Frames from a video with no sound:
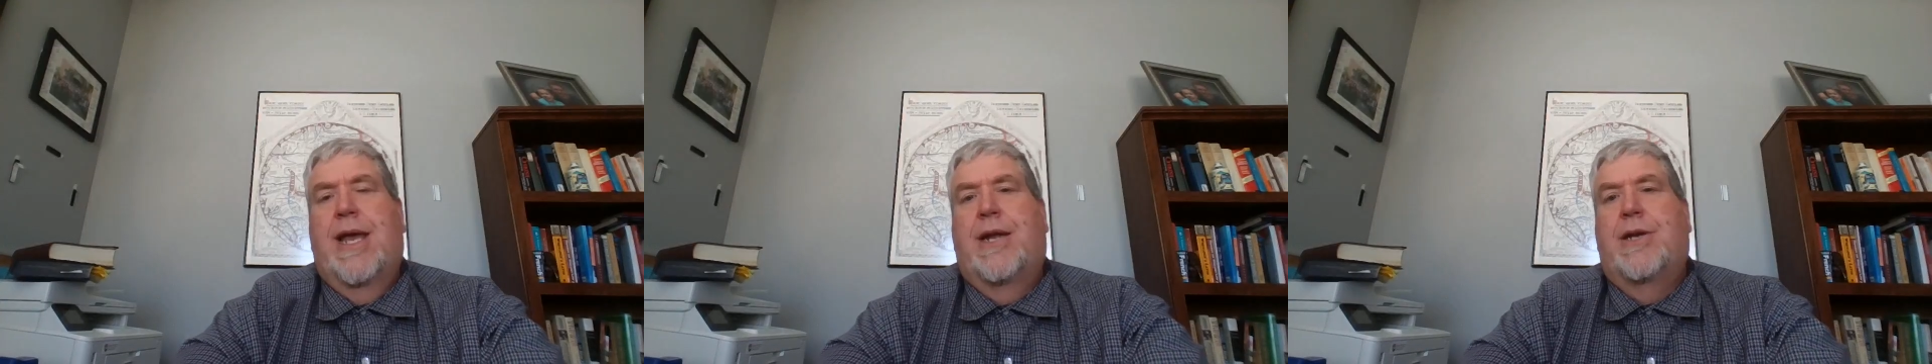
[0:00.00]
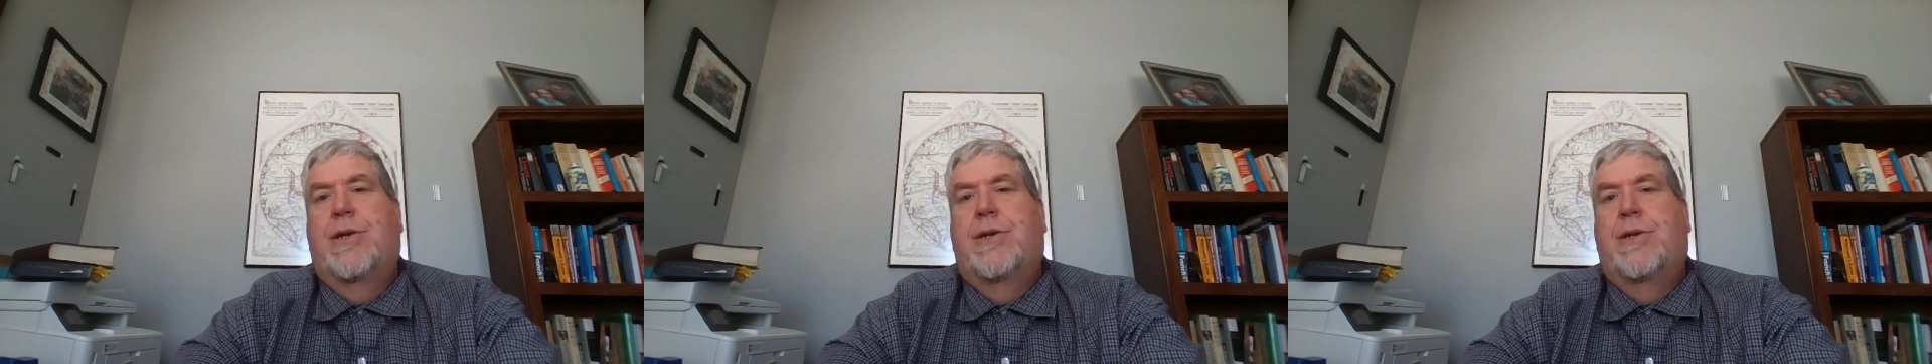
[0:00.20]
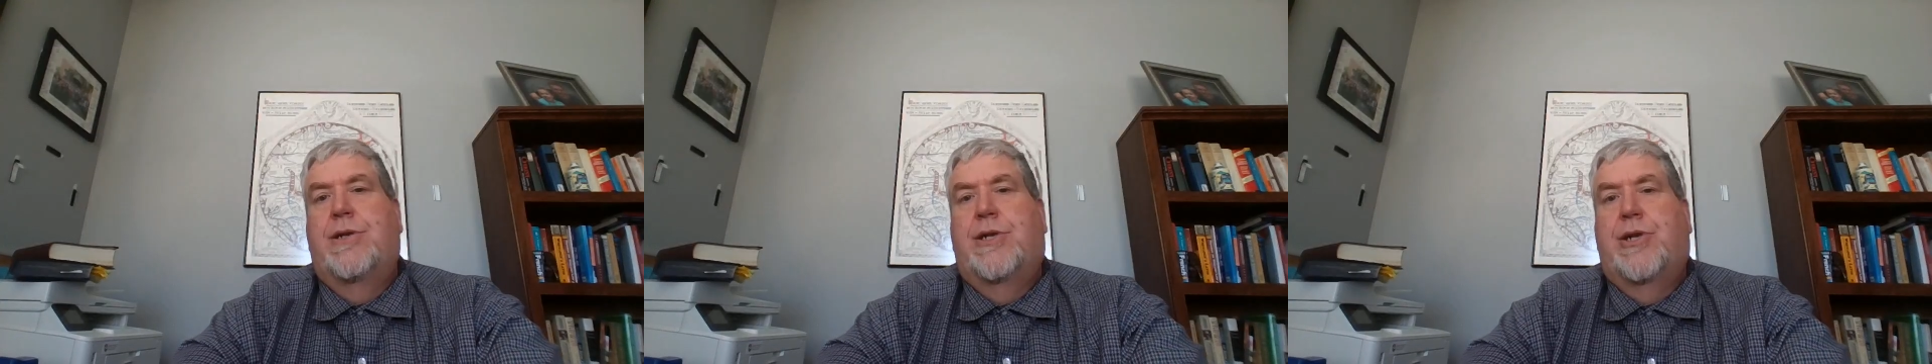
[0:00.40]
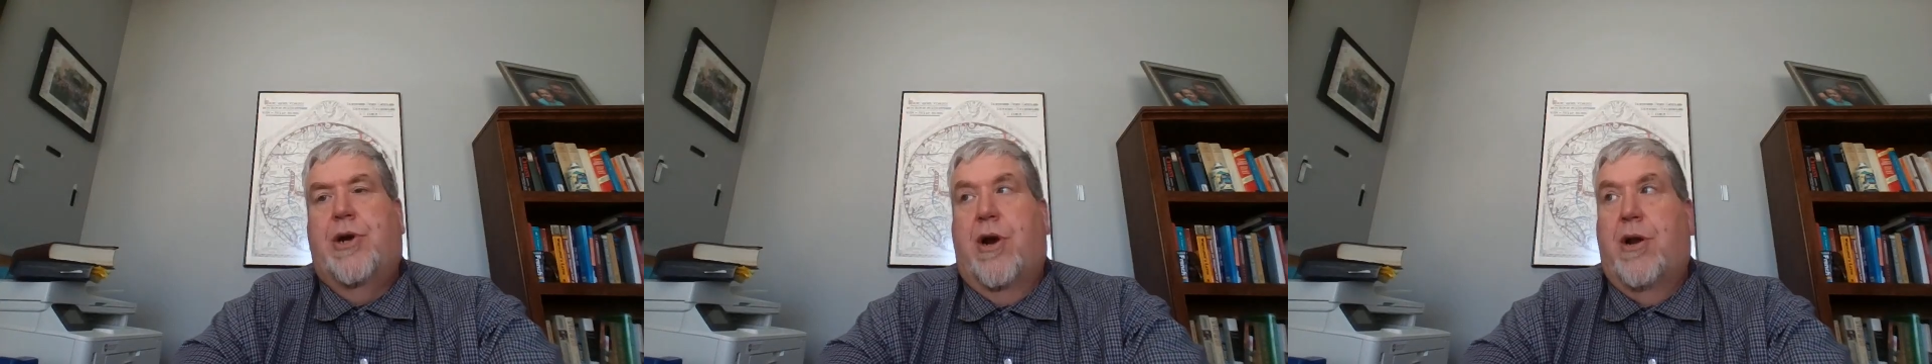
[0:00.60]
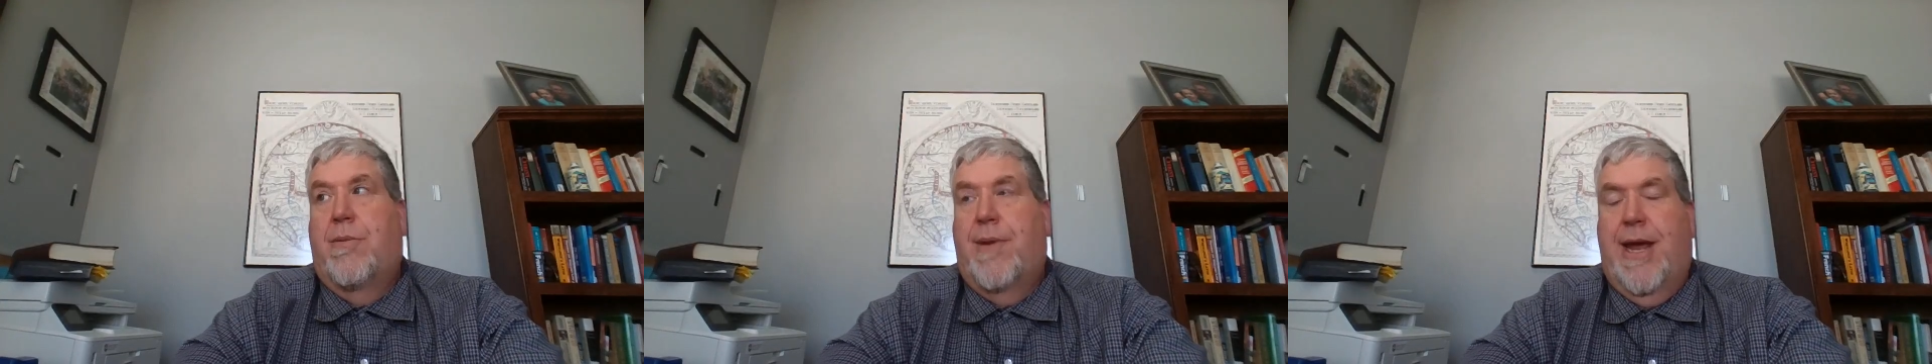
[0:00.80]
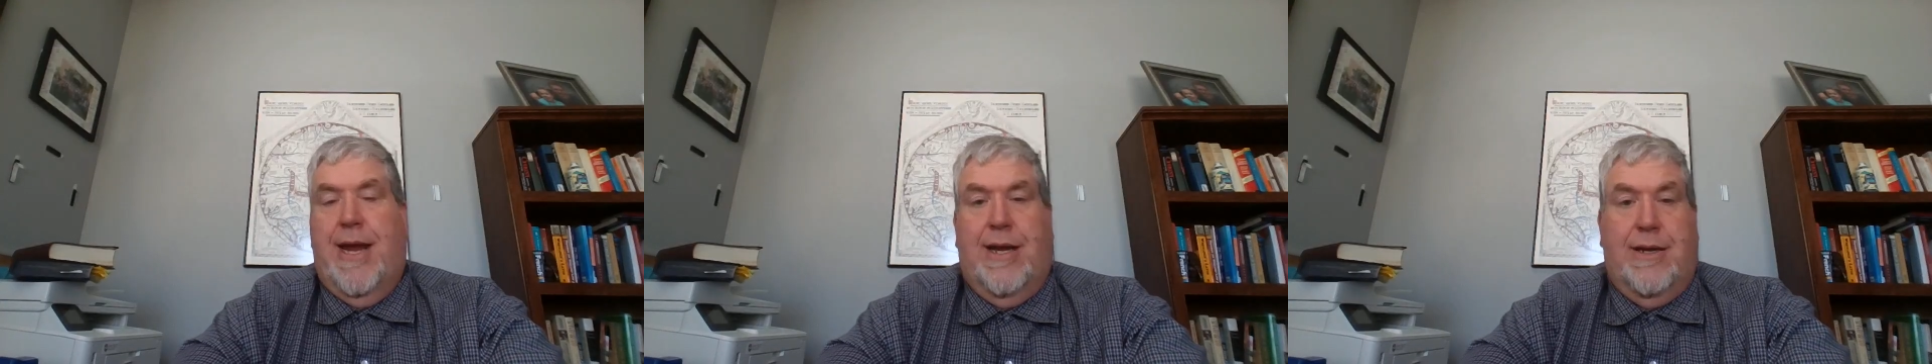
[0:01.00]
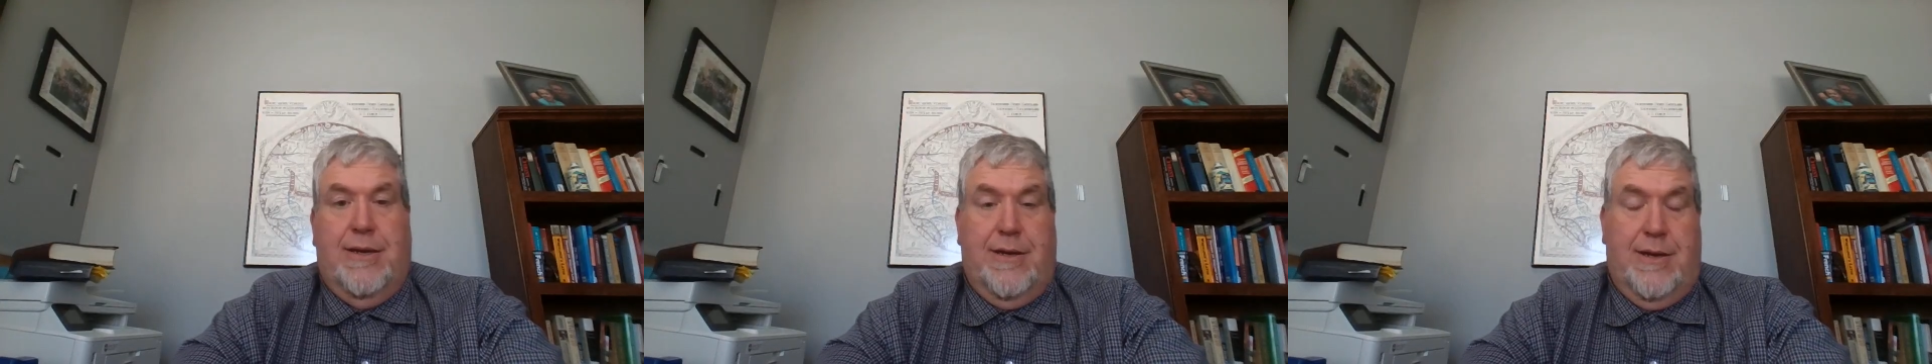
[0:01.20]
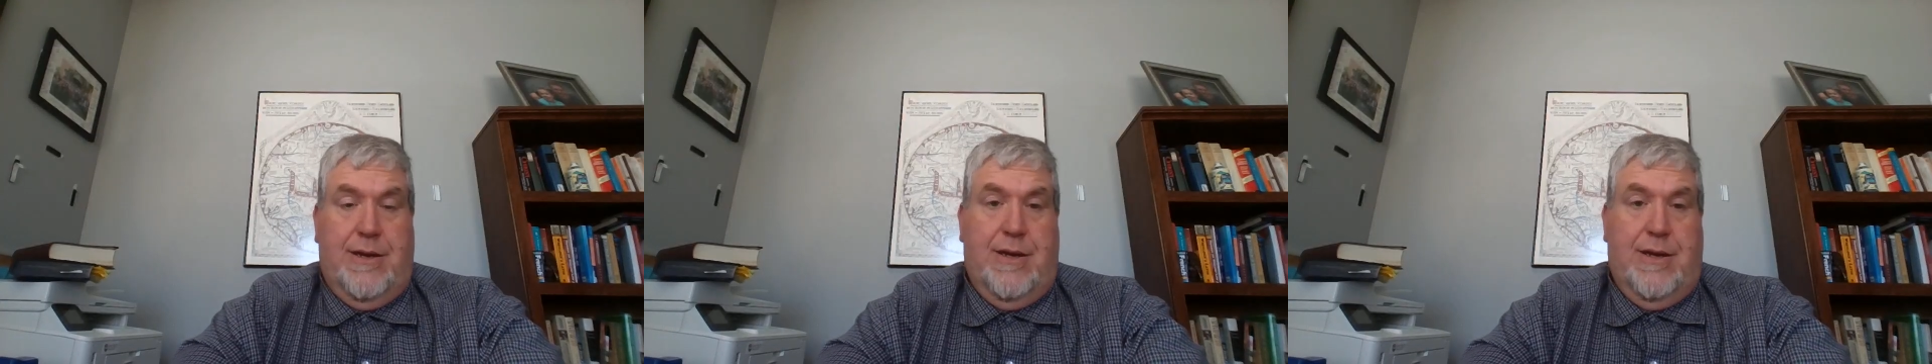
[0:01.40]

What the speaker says: And Charlemagne